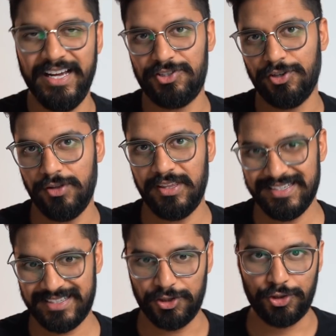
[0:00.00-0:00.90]
And so
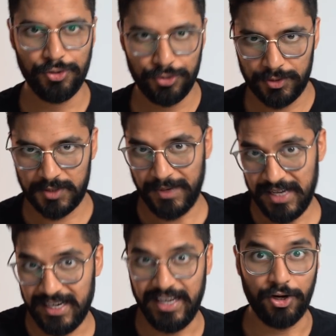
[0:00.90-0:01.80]
this
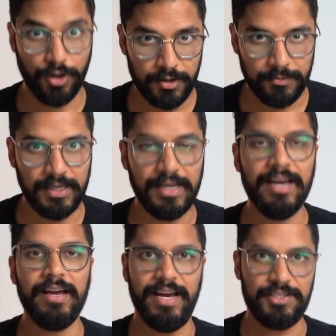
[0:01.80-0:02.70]
two-speed economy
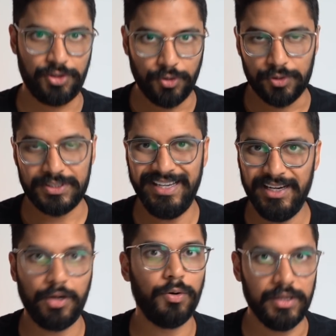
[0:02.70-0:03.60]
has caused
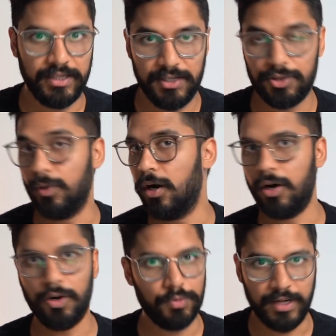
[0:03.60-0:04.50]
inequality to a
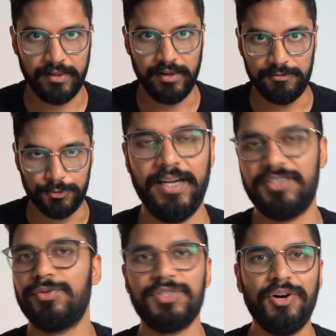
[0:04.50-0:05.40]
whole nother level.
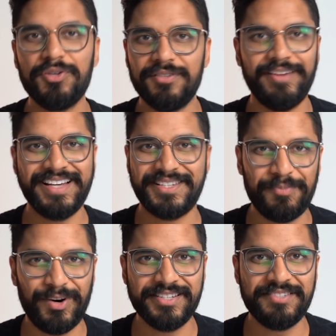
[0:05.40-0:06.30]
As a result of
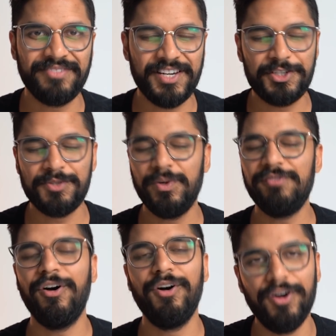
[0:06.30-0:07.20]
asset price inflation,
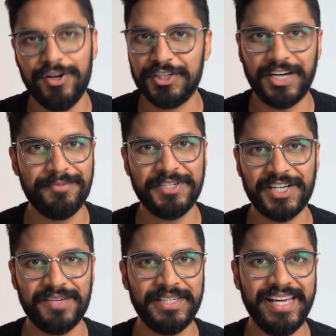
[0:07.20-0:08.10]
we've heard time and
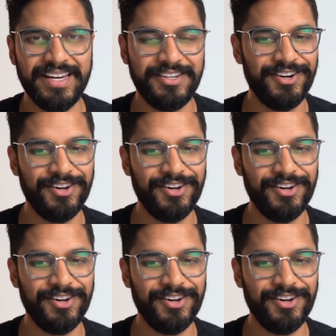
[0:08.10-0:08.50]
time again,